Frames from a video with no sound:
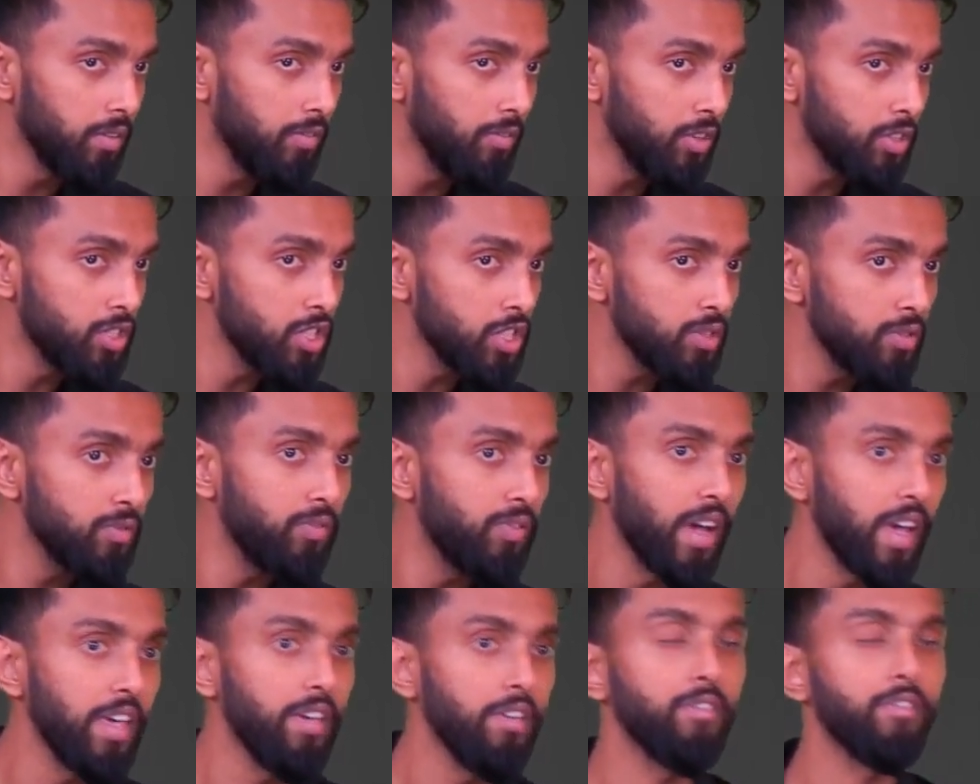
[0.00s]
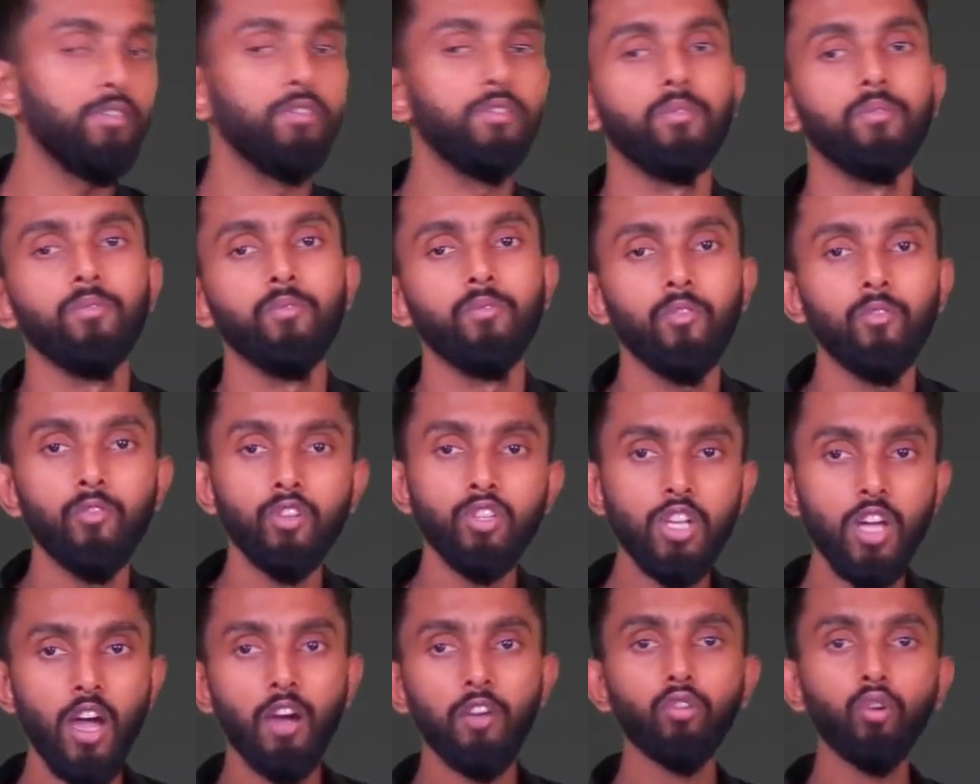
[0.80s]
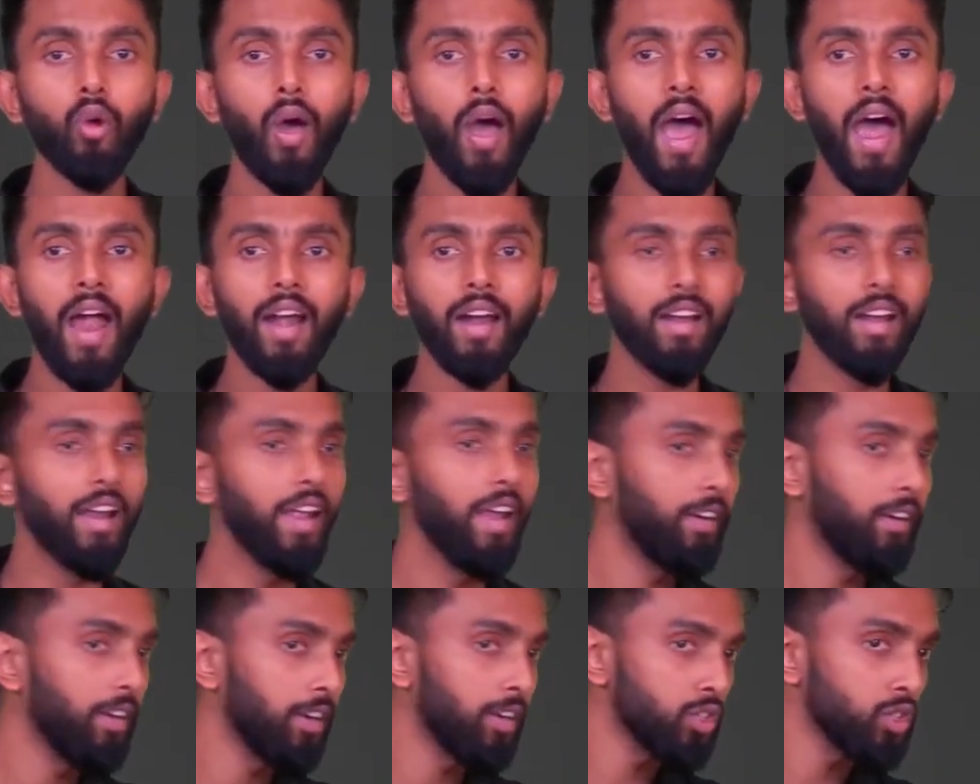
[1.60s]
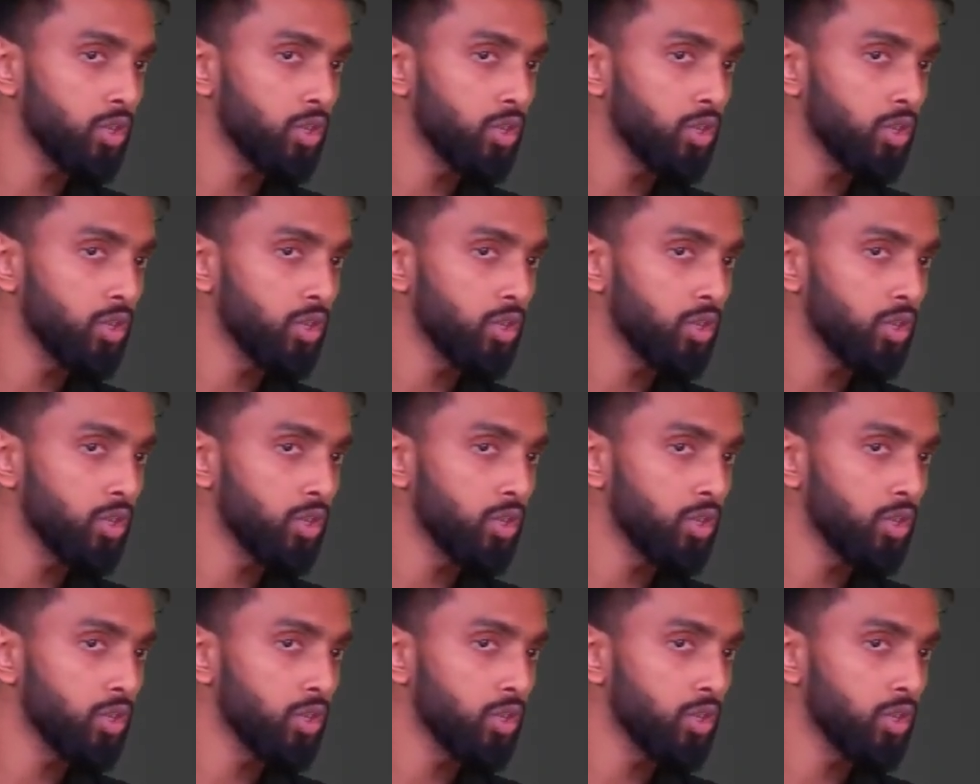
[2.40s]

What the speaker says: which is 5, which I have to add later.